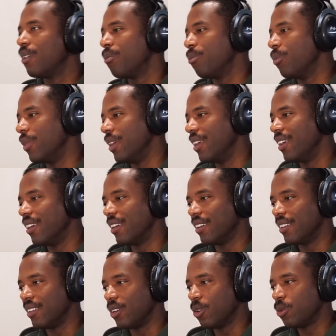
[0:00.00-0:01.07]

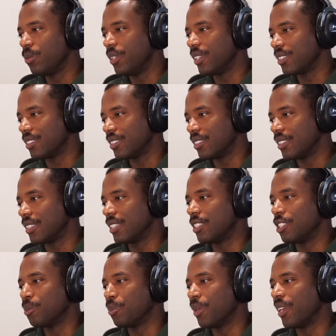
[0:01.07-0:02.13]
Man, OBS is such
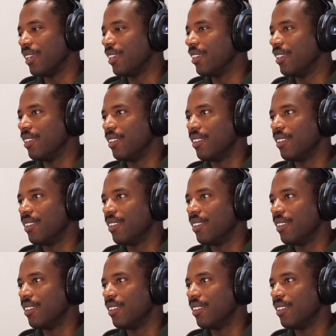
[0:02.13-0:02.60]
a pain.